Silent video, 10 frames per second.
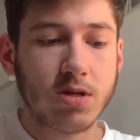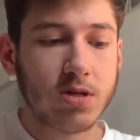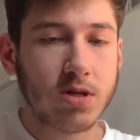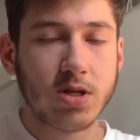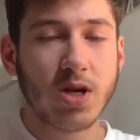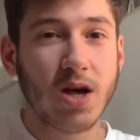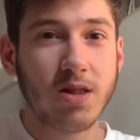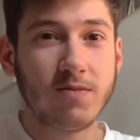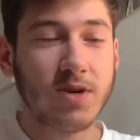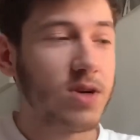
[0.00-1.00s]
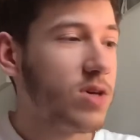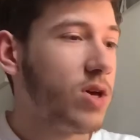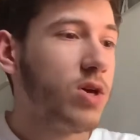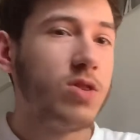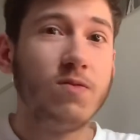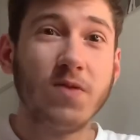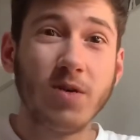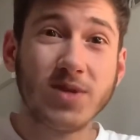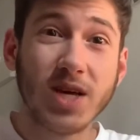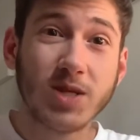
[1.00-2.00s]
She's not. The film
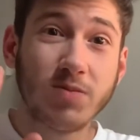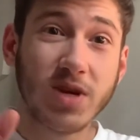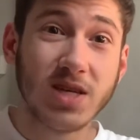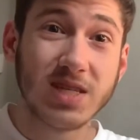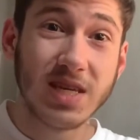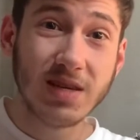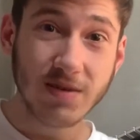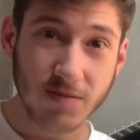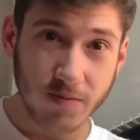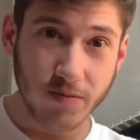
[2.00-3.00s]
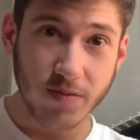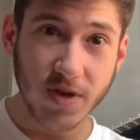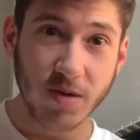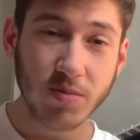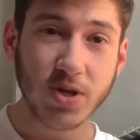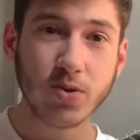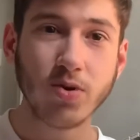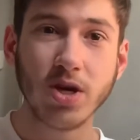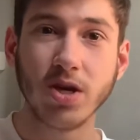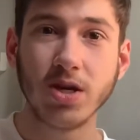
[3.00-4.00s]
takes place in
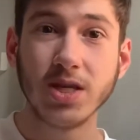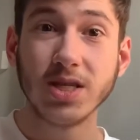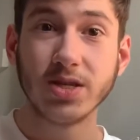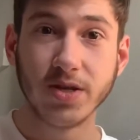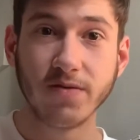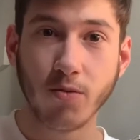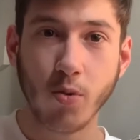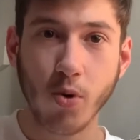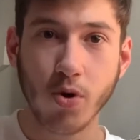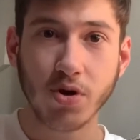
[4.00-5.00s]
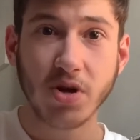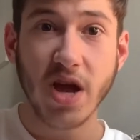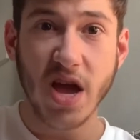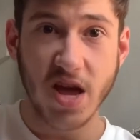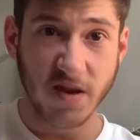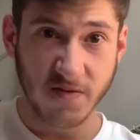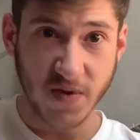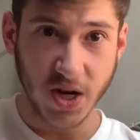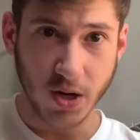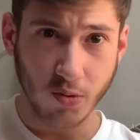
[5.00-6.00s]
between Civil War and
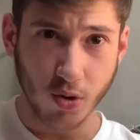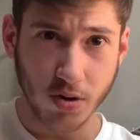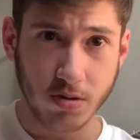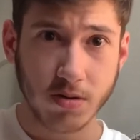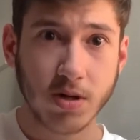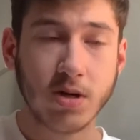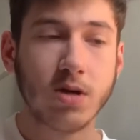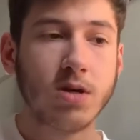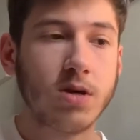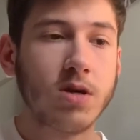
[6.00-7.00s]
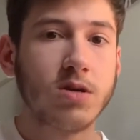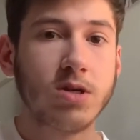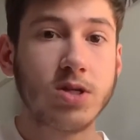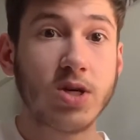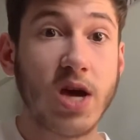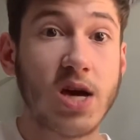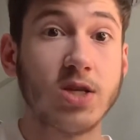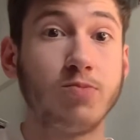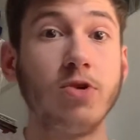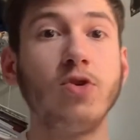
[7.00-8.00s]
Infinity War. So yeah, it's a
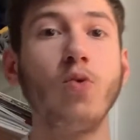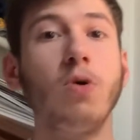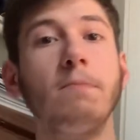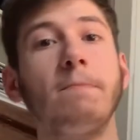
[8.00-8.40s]
prequel.